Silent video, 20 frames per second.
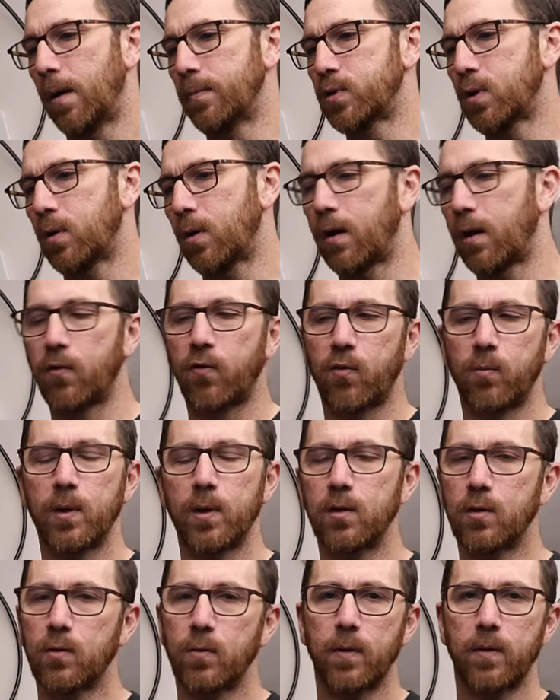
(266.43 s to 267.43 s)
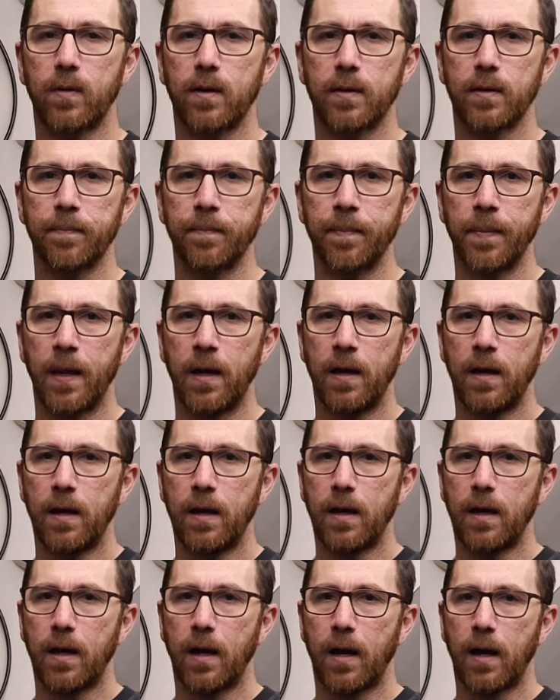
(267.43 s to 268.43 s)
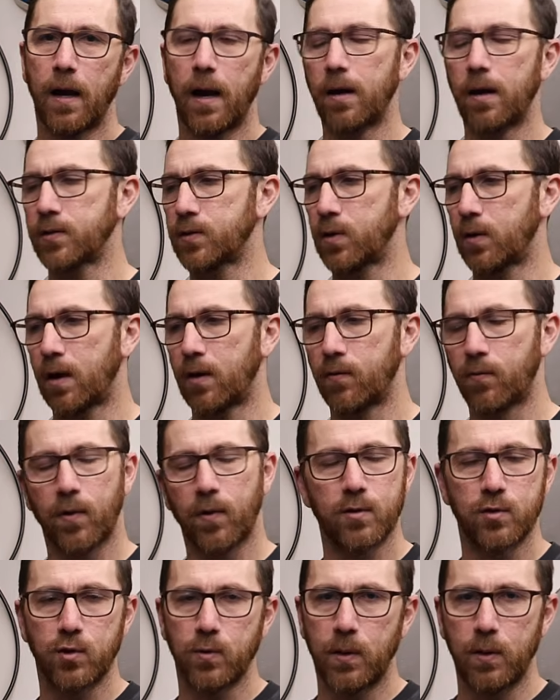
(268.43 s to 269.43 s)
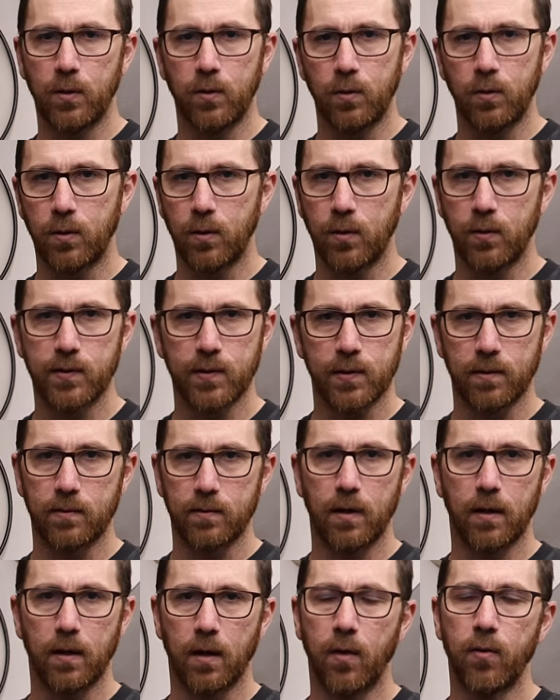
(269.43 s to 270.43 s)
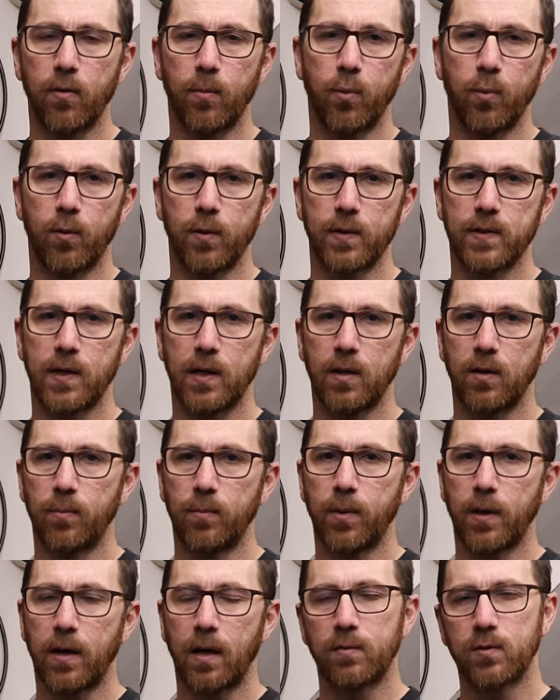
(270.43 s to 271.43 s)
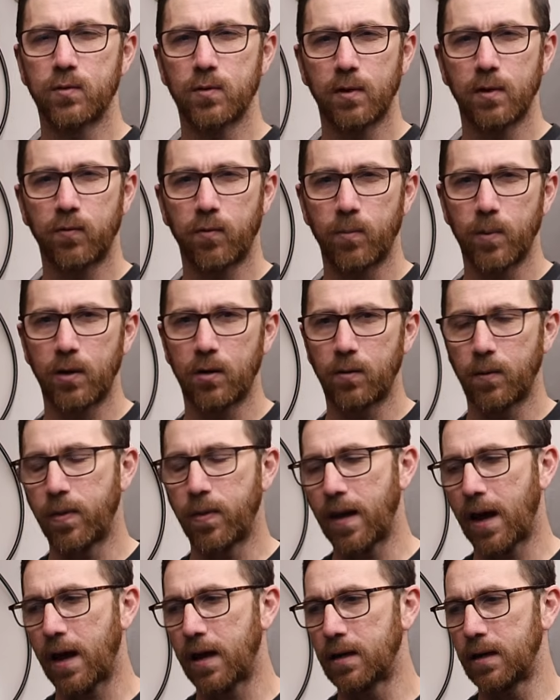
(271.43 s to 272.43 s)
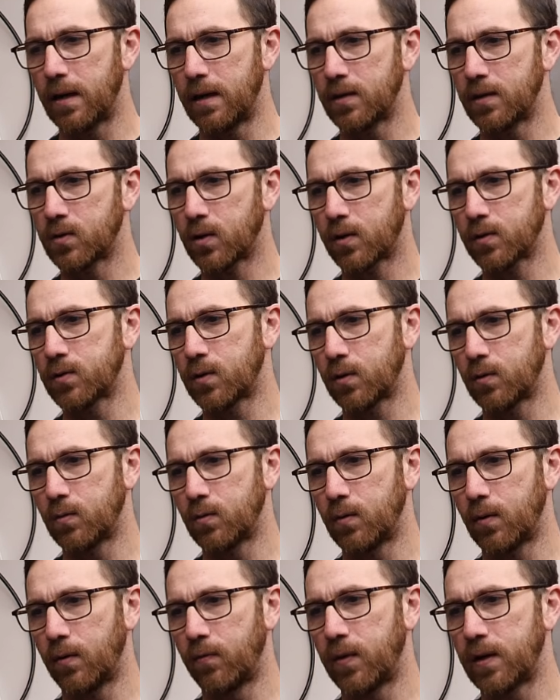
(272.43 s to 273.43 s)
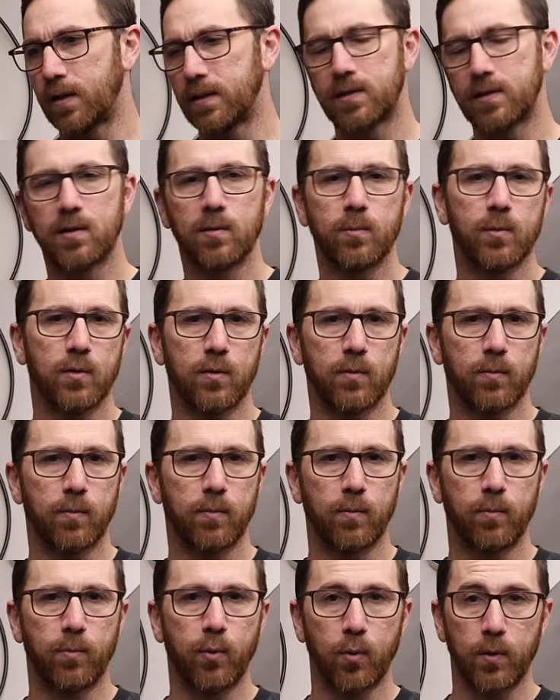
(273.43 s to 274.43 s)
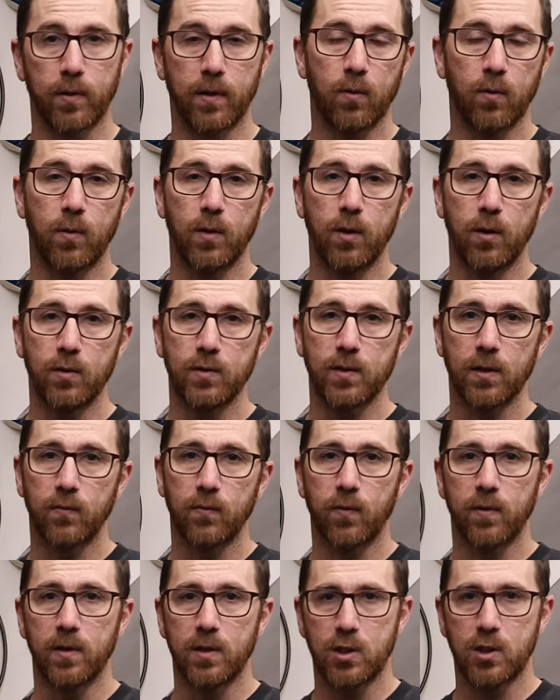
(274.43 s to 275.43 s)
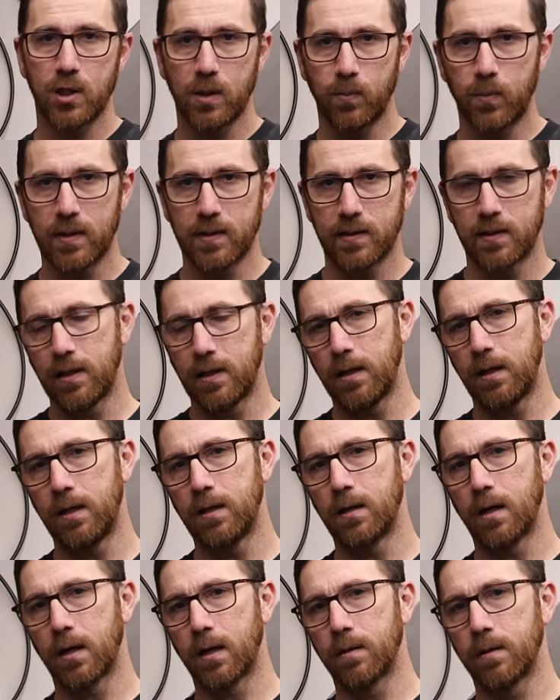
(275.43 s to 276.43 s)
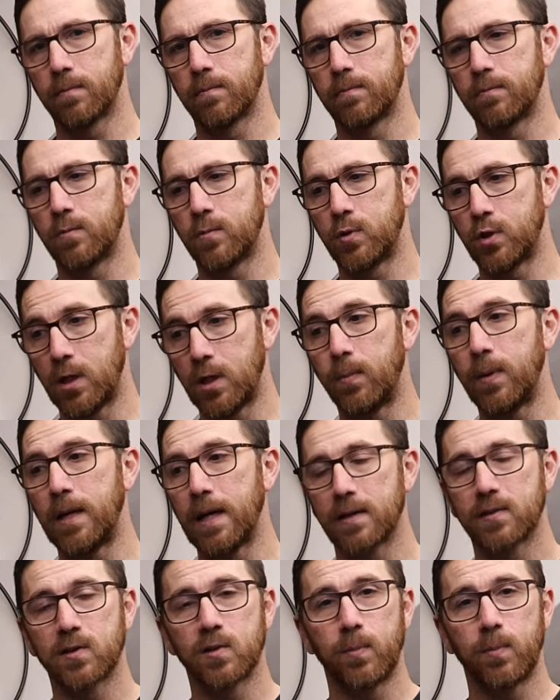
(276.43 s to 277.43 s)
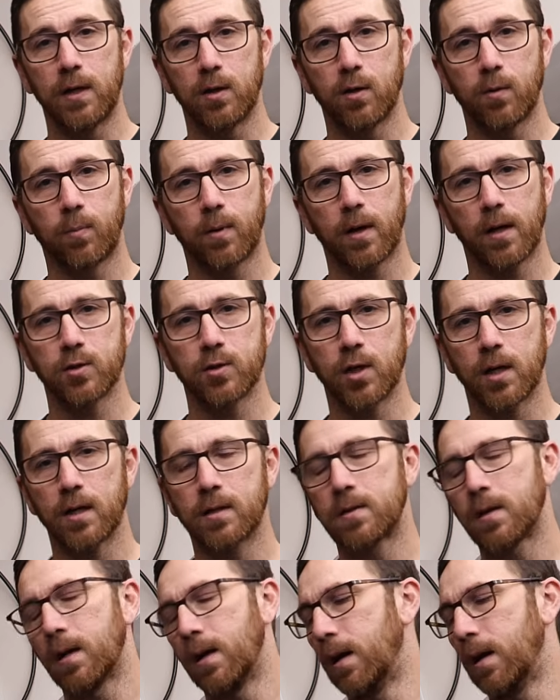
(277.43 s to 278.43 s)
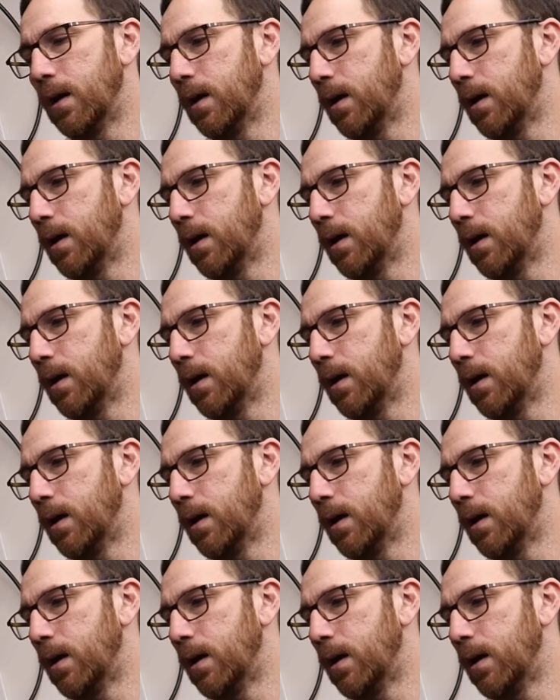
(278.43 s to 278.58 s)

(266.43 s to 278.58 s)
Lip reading: So I was familiar with it. I also have Arduino Unos and other boards here, but I was really familiar with that. And it's also a very similar board that we're using for the GPZ GPS Speedo project,